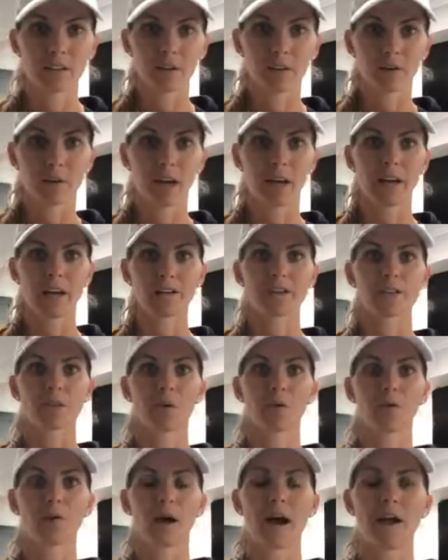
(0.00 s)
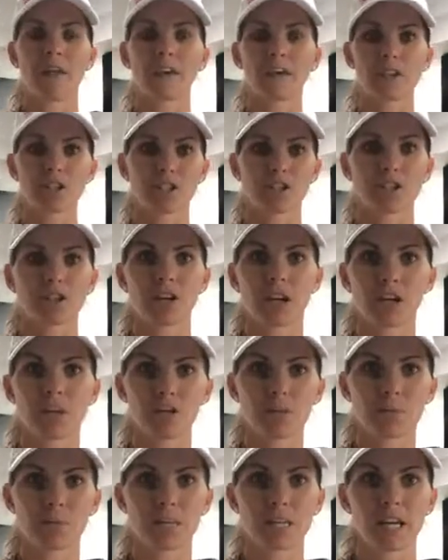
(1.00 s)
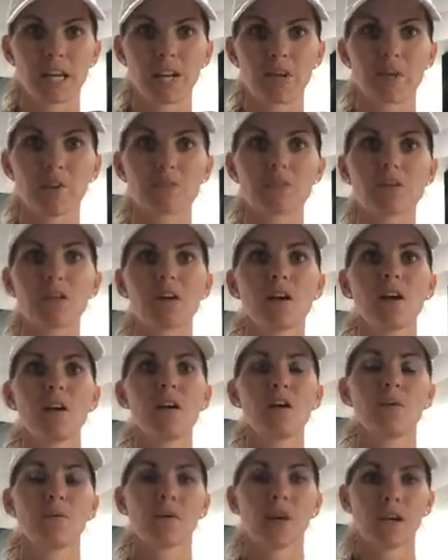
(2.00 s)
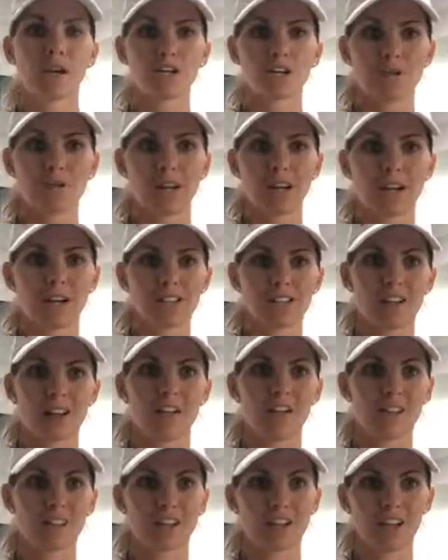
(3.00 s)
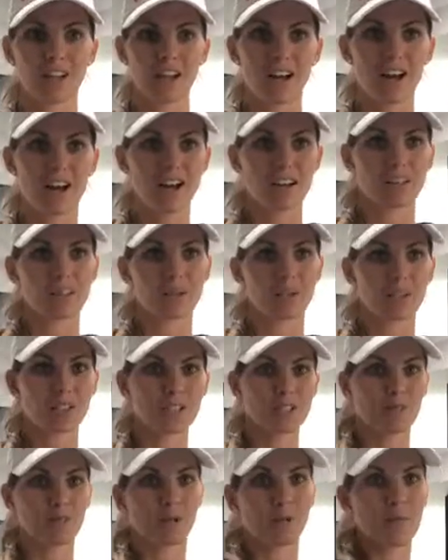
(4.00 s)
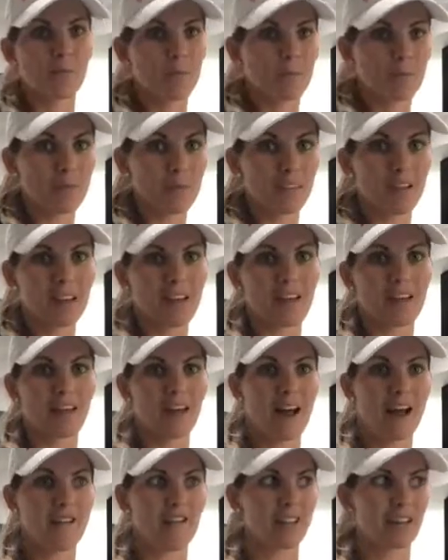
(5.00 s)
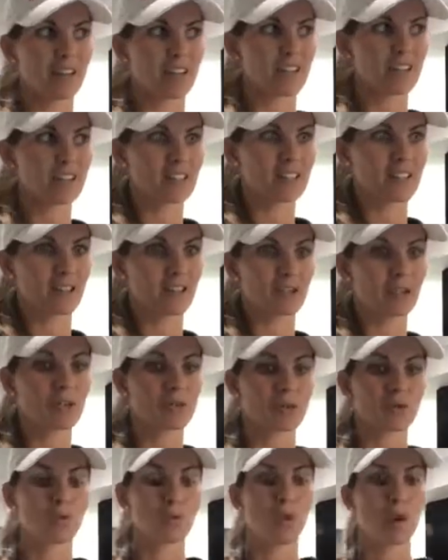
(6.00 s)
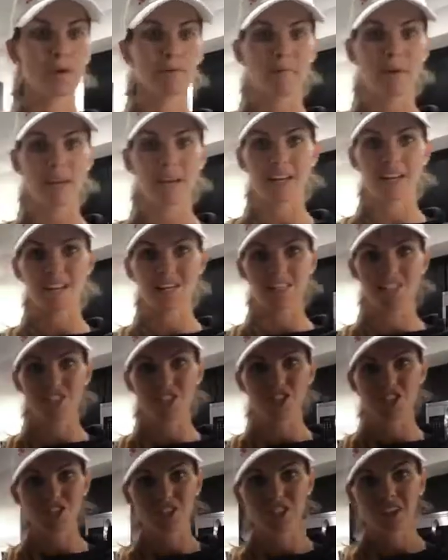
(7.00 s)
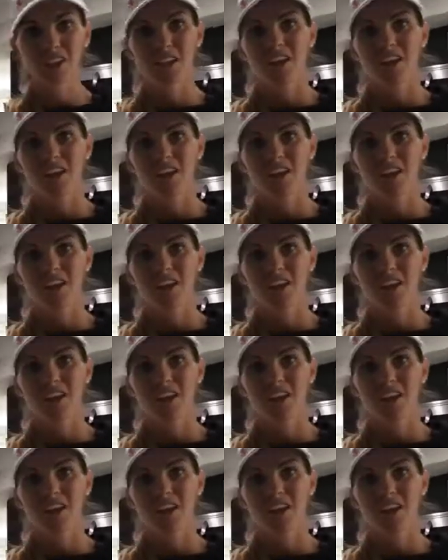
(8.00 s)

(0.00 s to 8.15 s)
Okay, so I like to try and do potatoes when I do that, because the oven's already on, so I just throw them in with that, and everything is in there. You could do one pan dish.